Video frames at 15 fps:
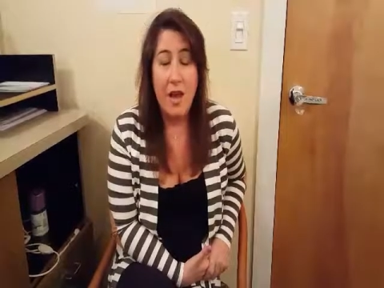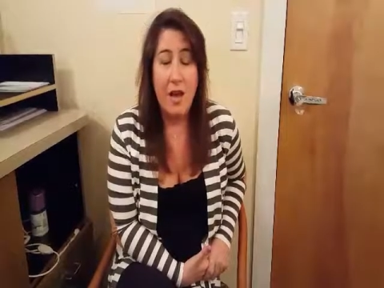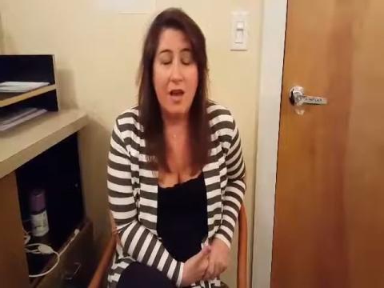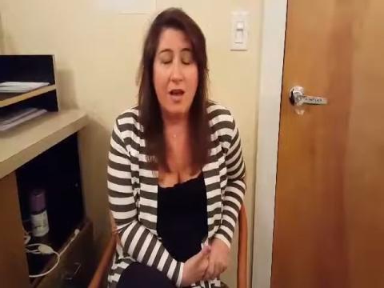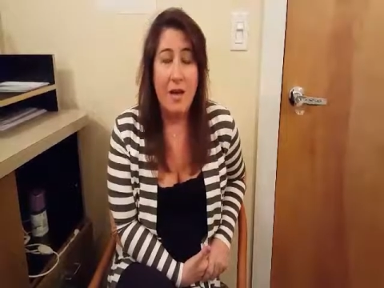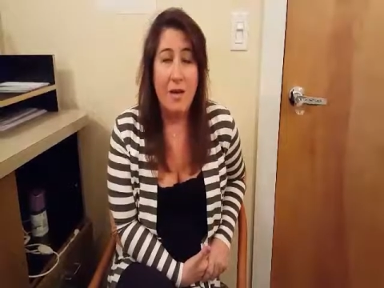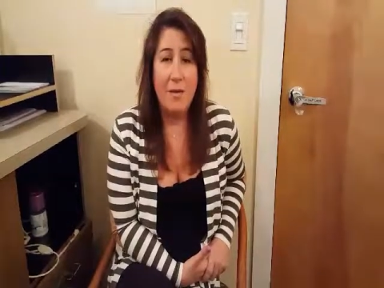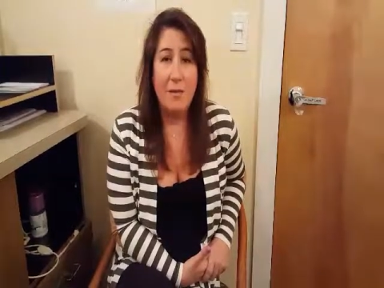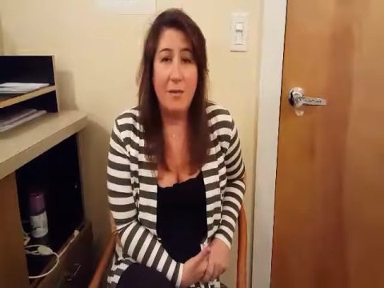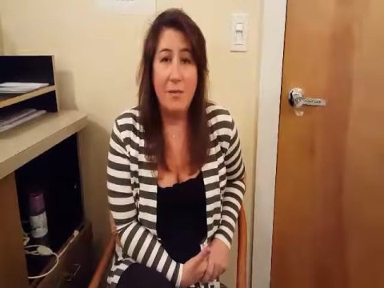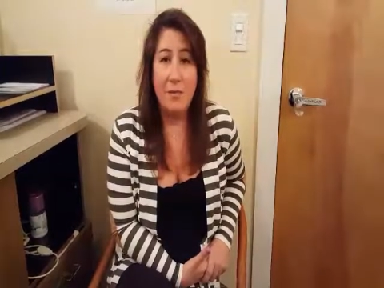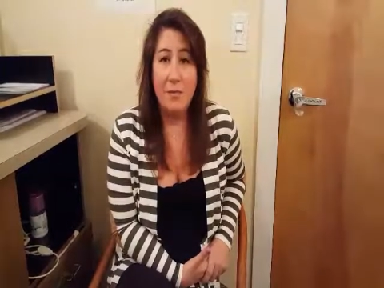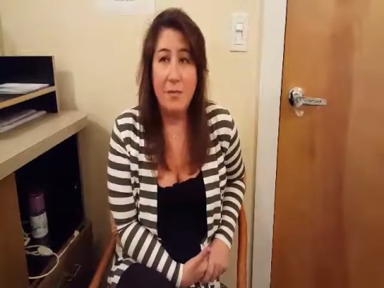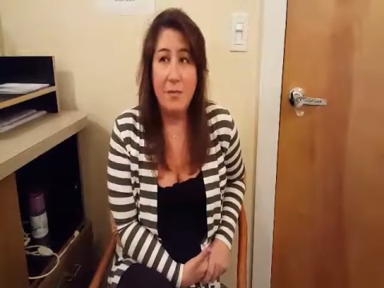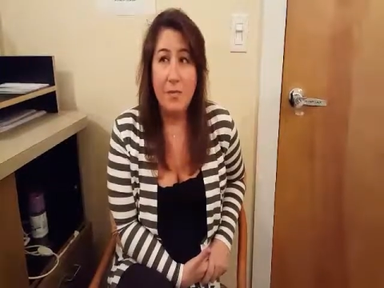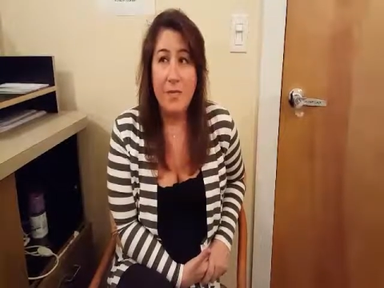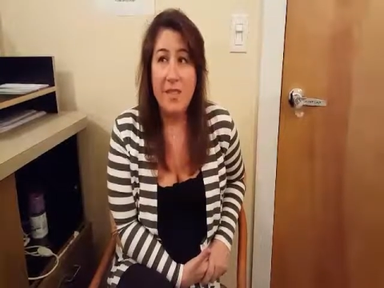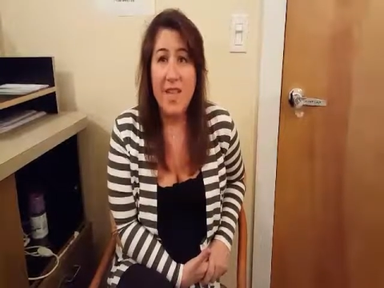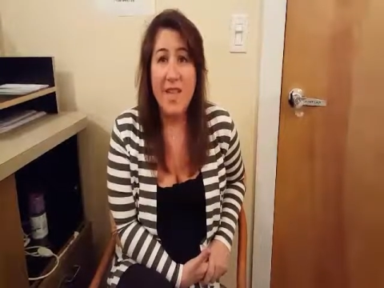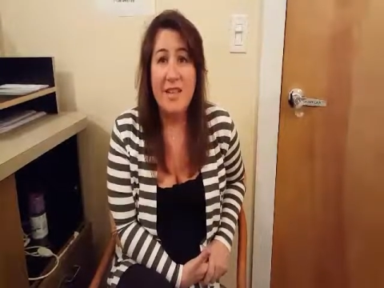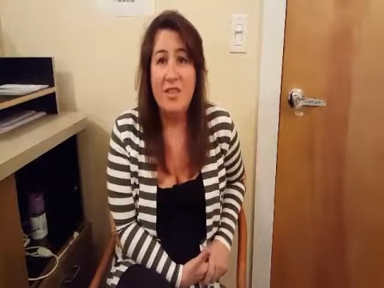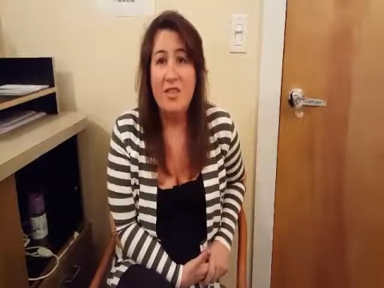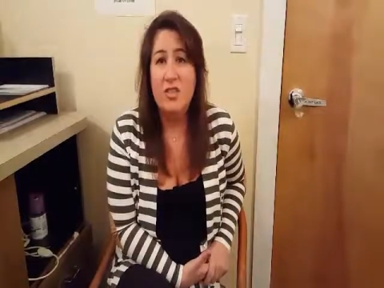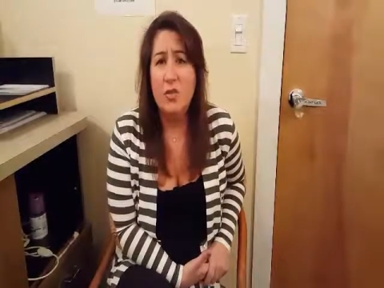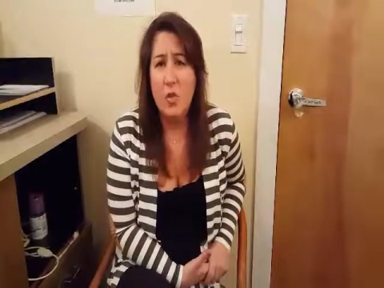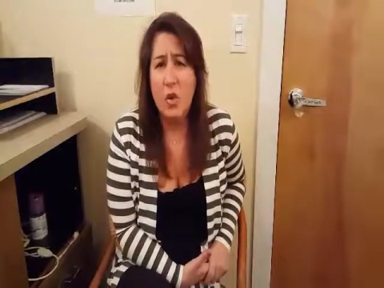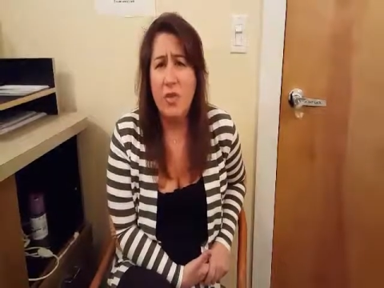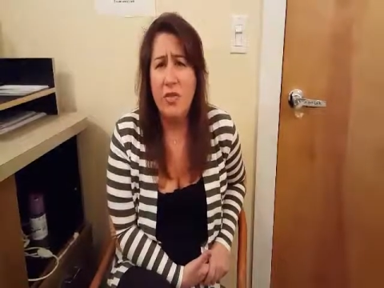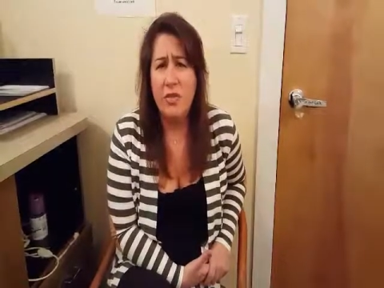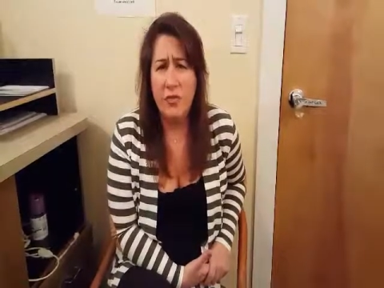Um, they
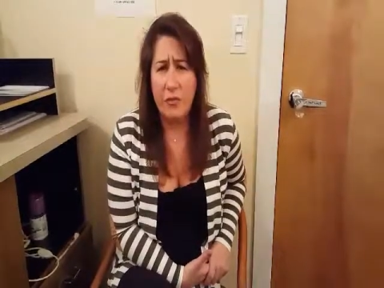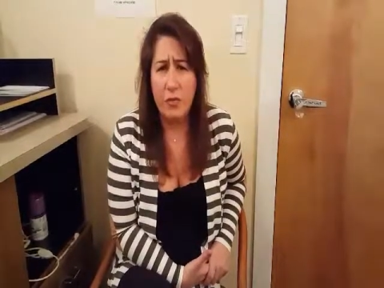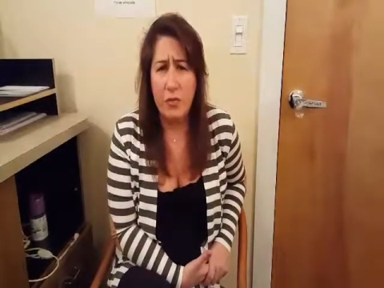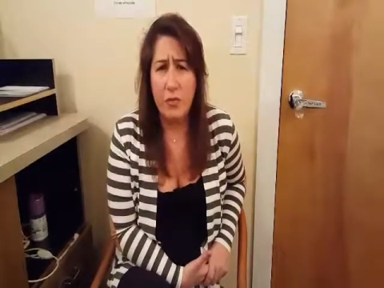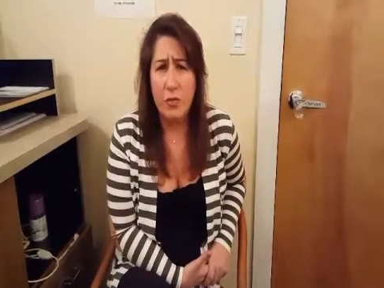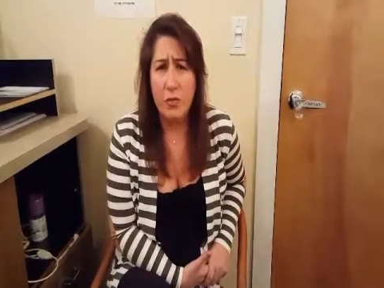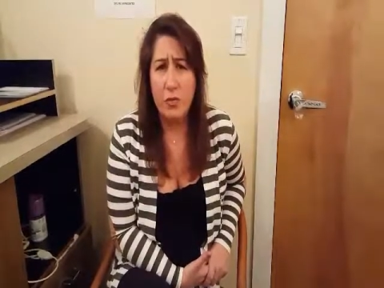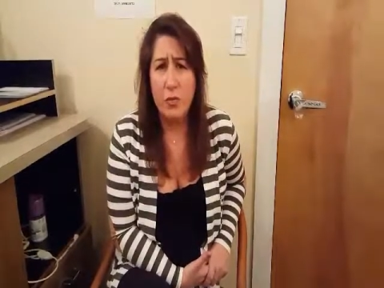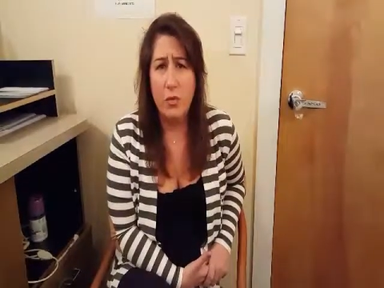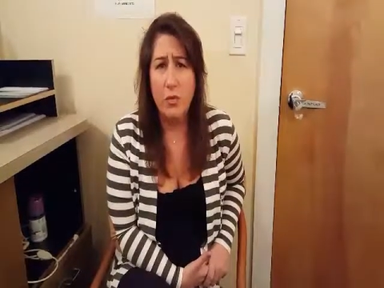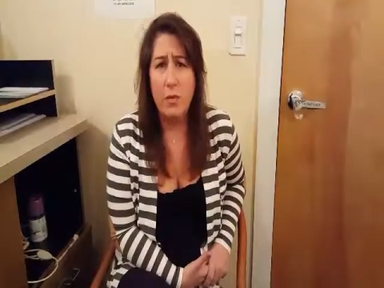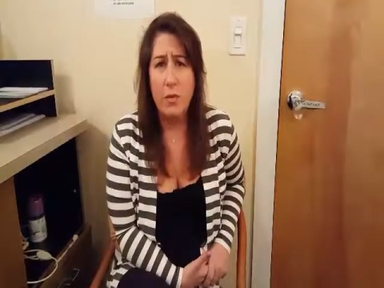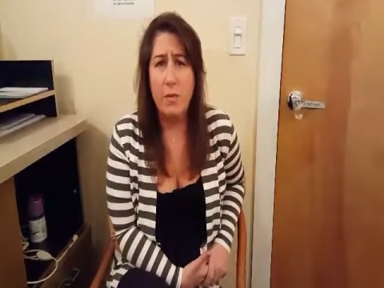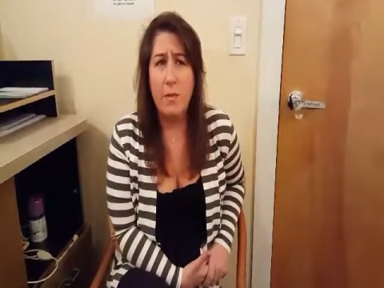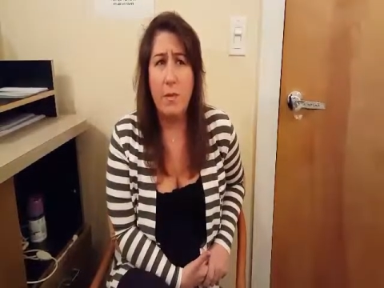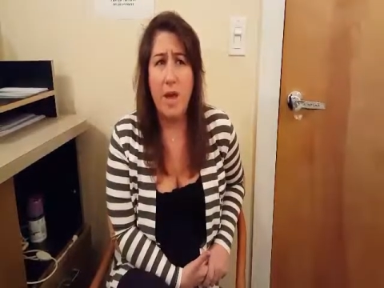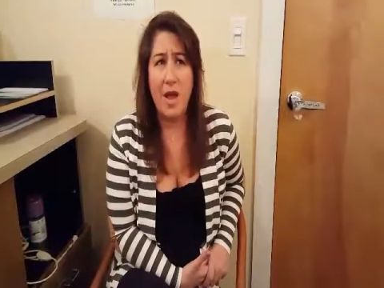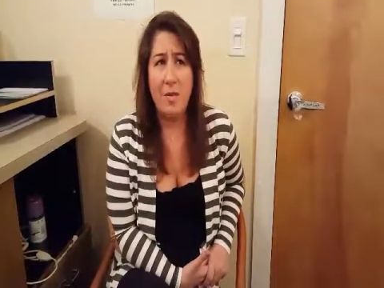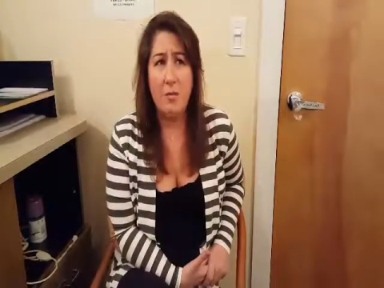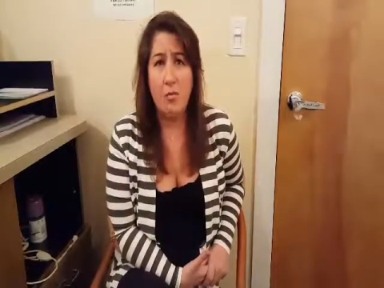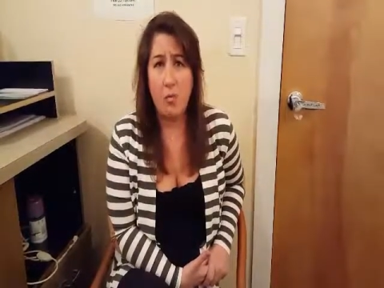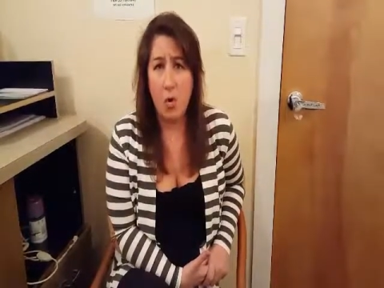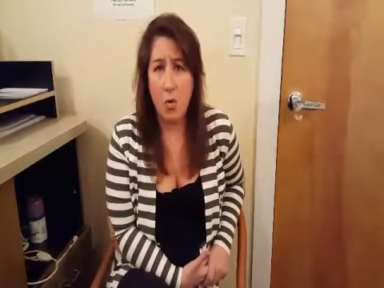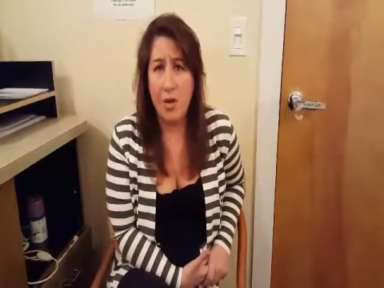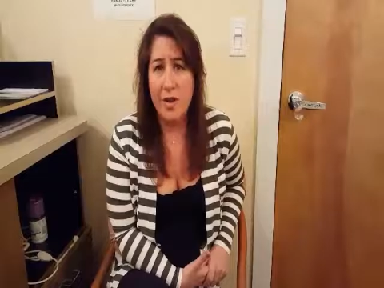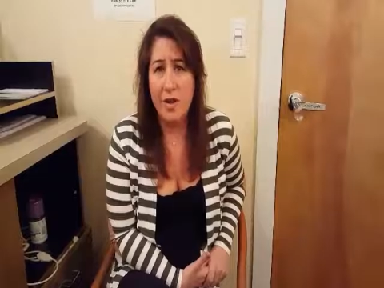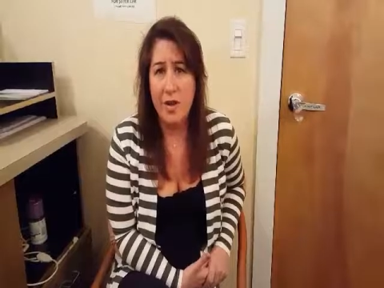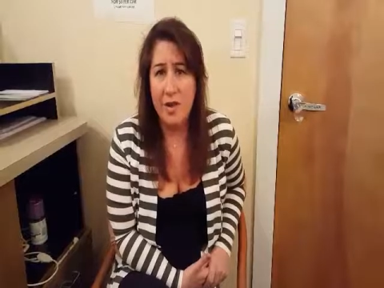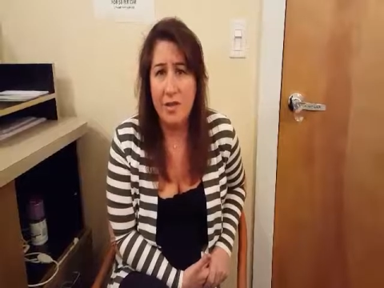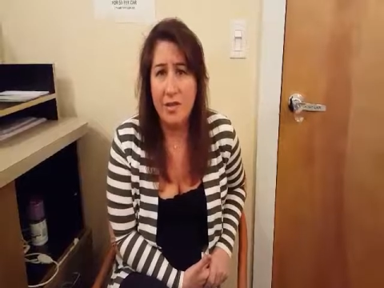saw through my
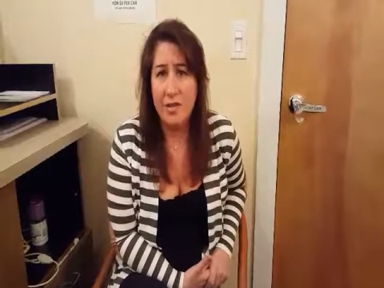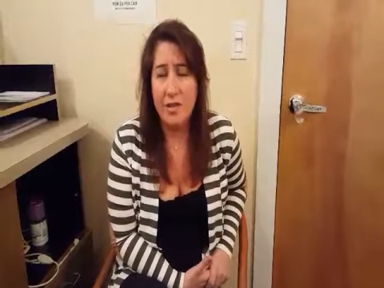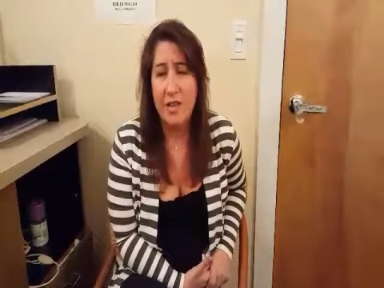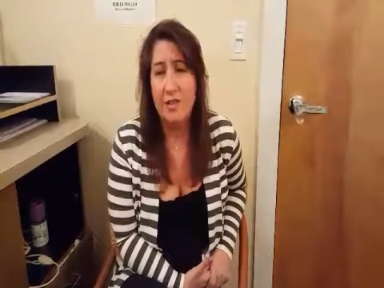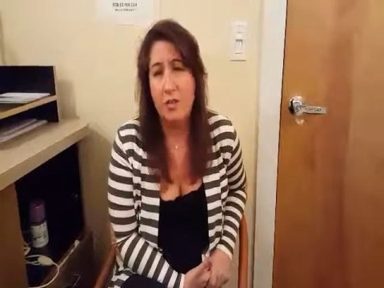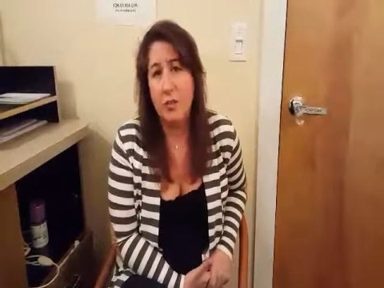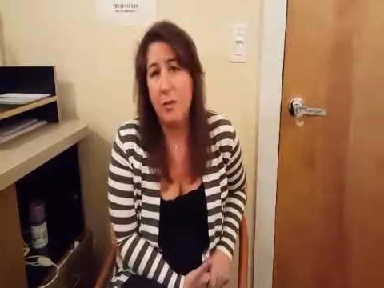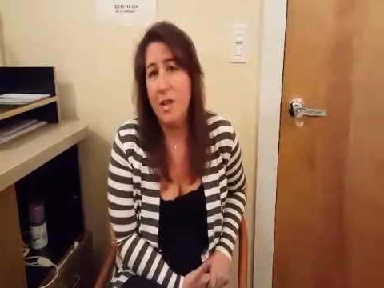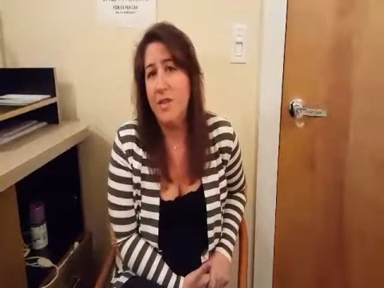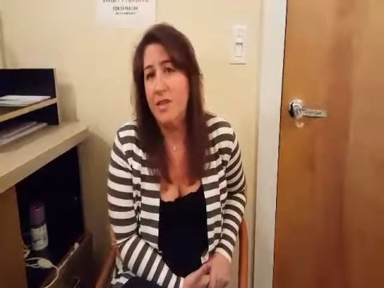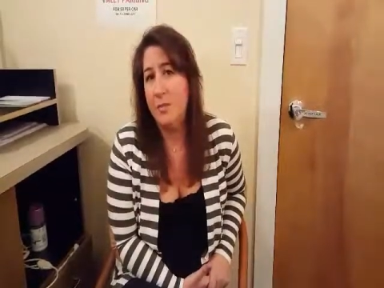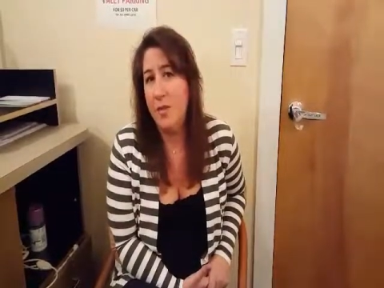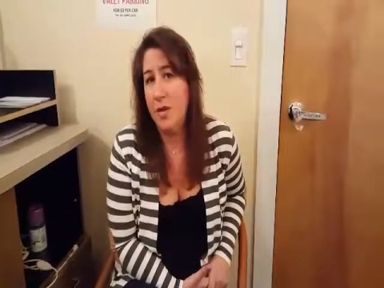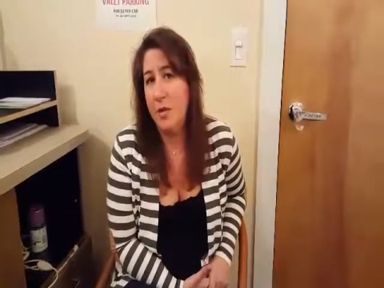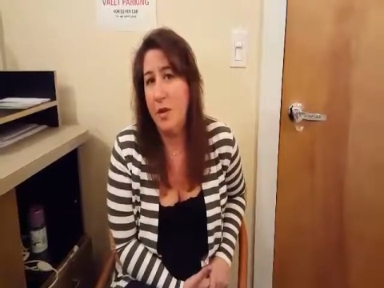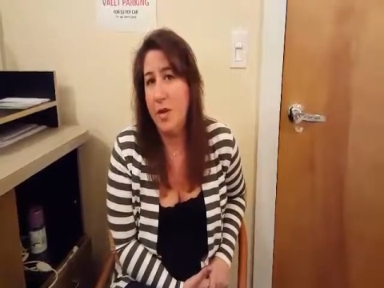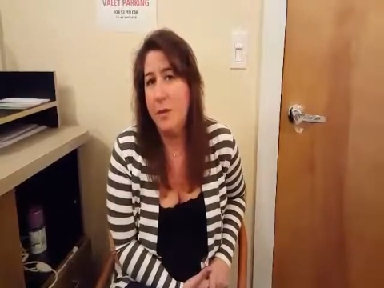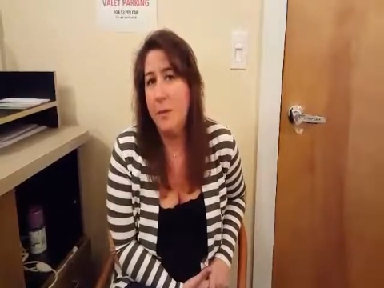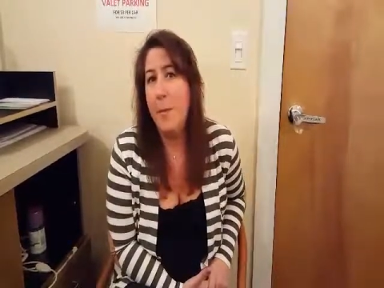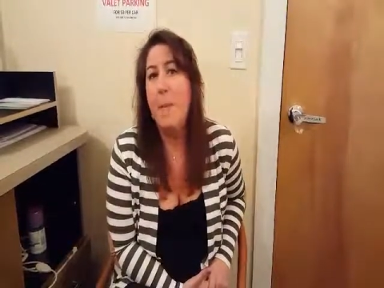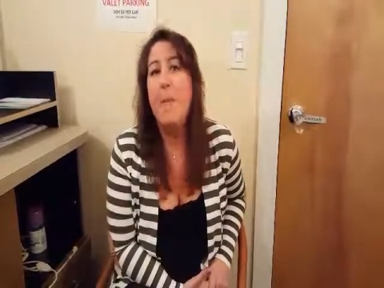brokenness. They saw my spirit.